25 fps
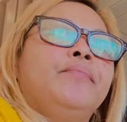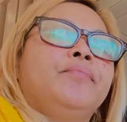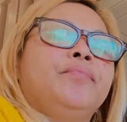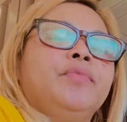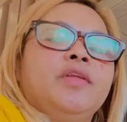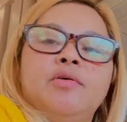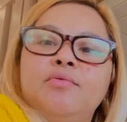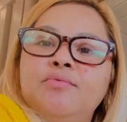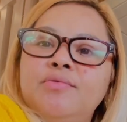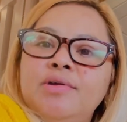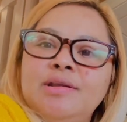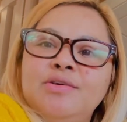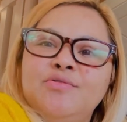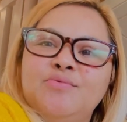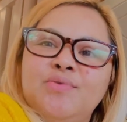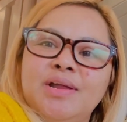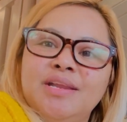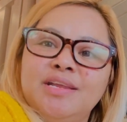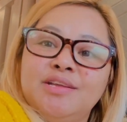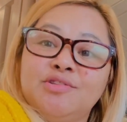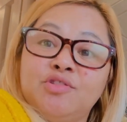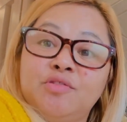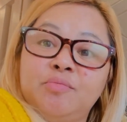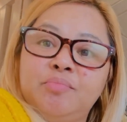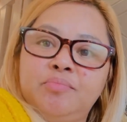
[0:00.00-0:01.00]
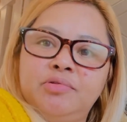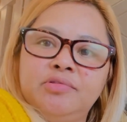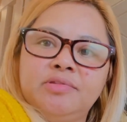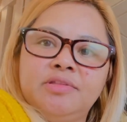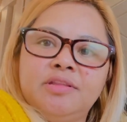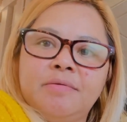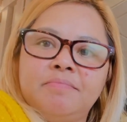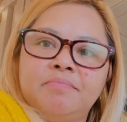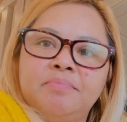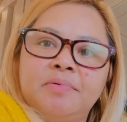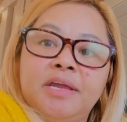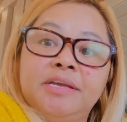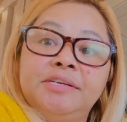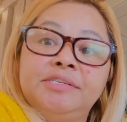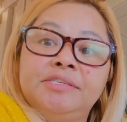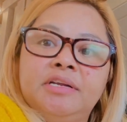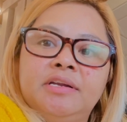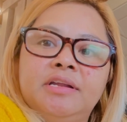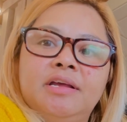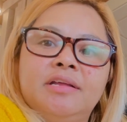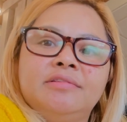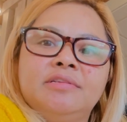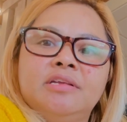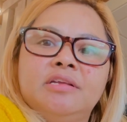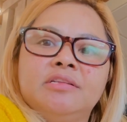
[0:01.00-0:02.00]
they really wanted to put that
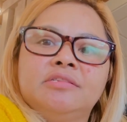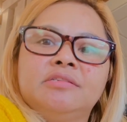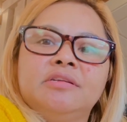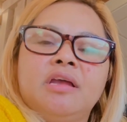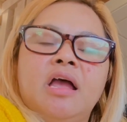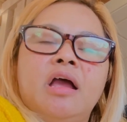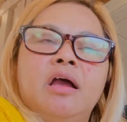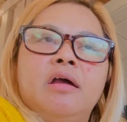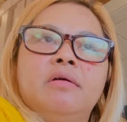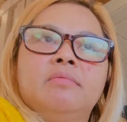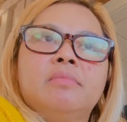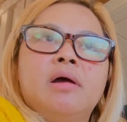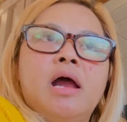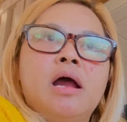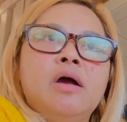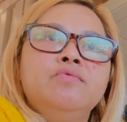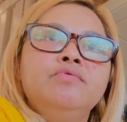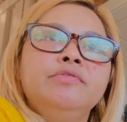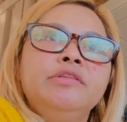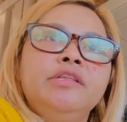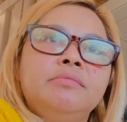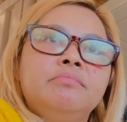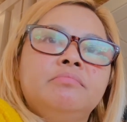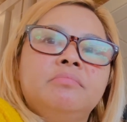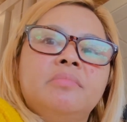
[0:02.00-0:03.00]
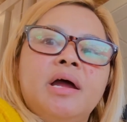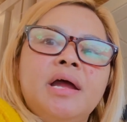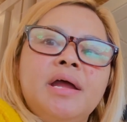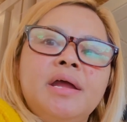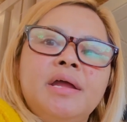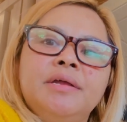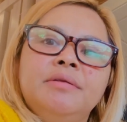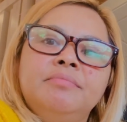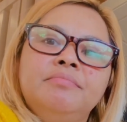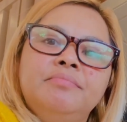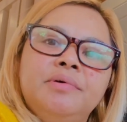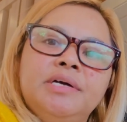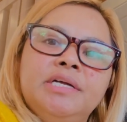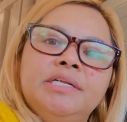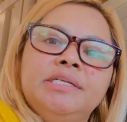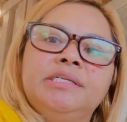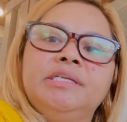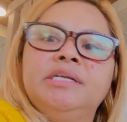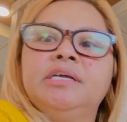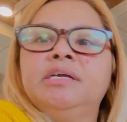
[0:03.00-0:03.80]
patient at the time. I wouldn't mind, but